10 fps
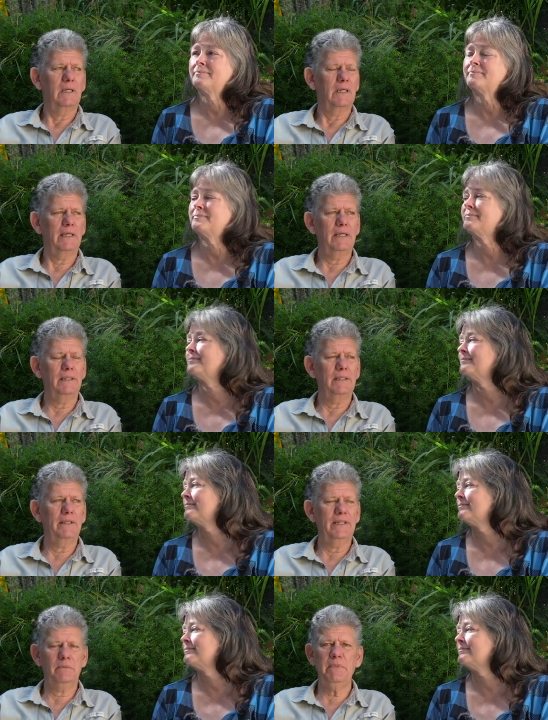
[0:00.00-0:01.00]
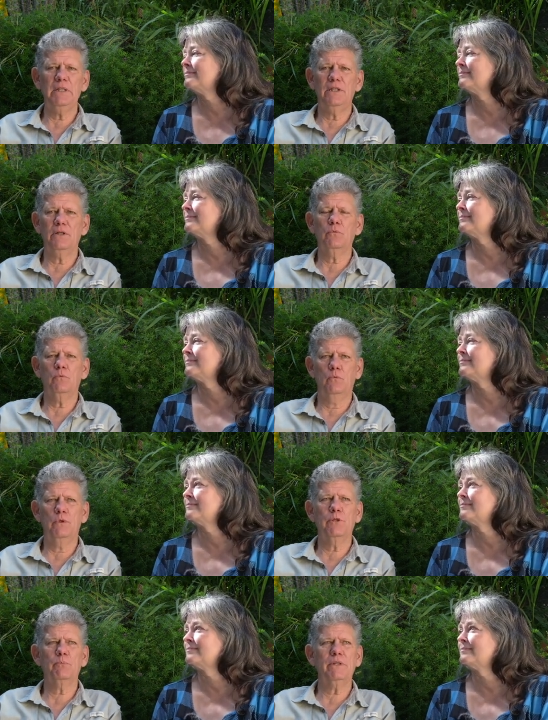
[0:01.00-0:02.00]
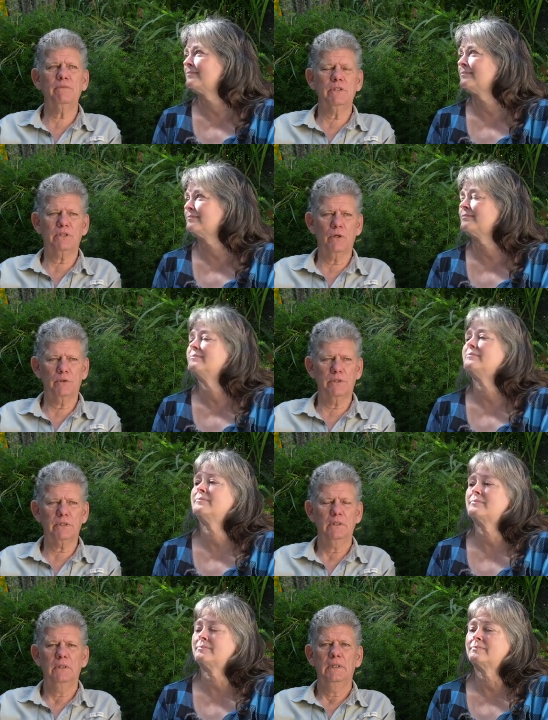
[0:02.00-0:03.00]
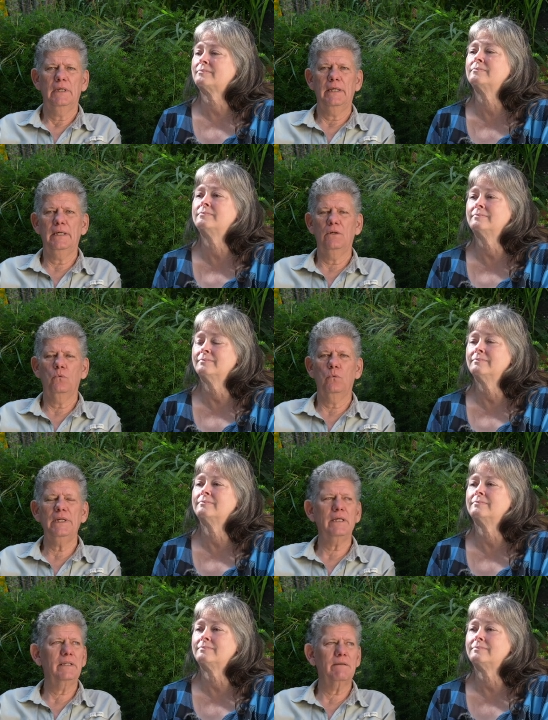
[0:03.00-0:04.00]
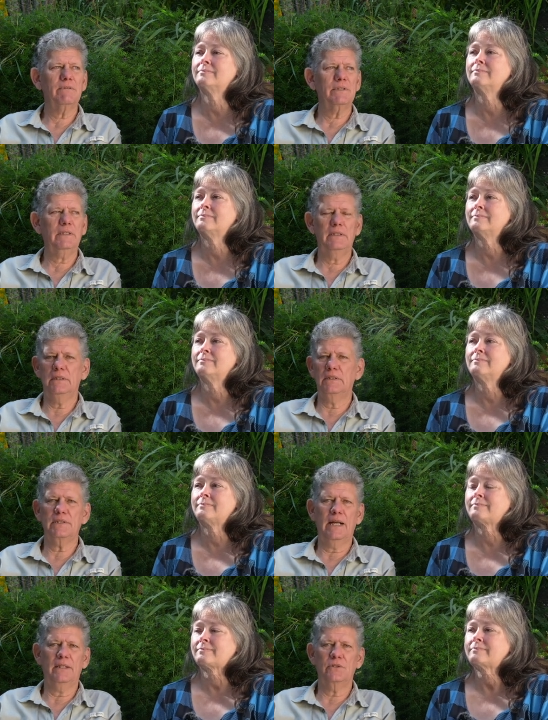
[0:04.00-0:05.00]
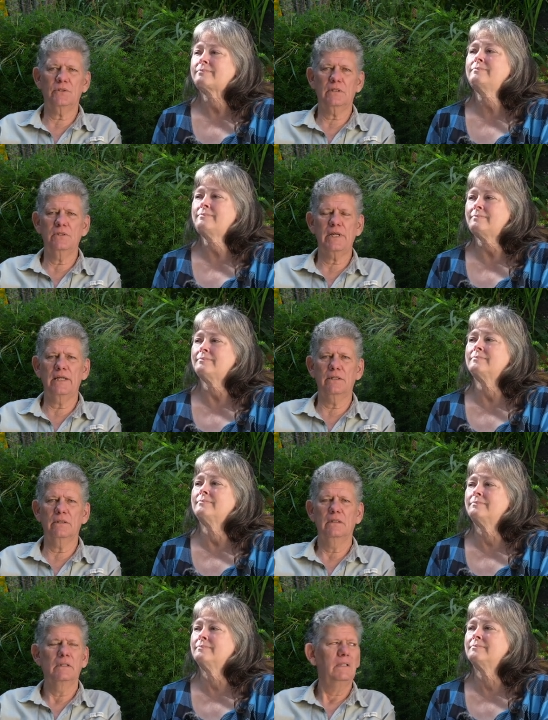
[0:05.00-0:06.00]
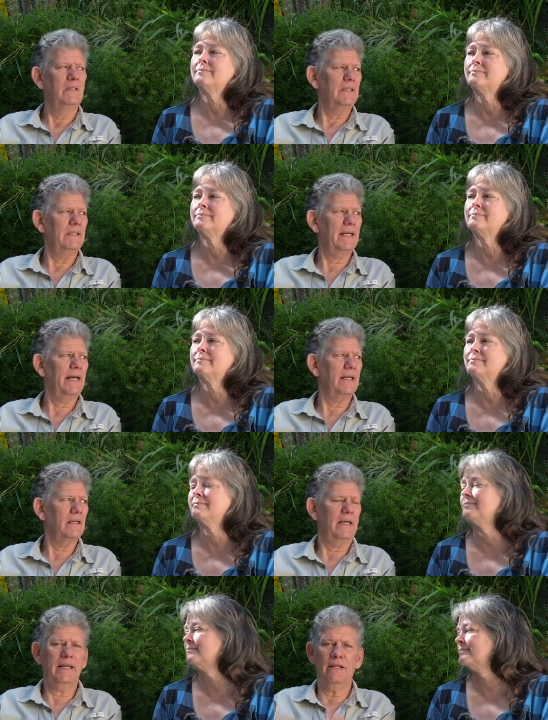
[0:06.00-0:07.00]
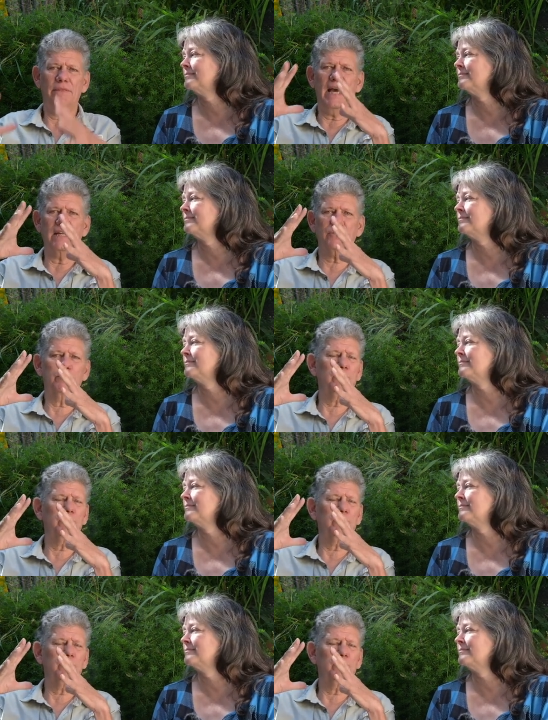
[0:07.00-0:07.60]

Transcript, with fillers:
Speaker 1: And uh, they had been there with the previous owners. Mm-hmm. And we had never seen the inside of this container. It had a, had a thatch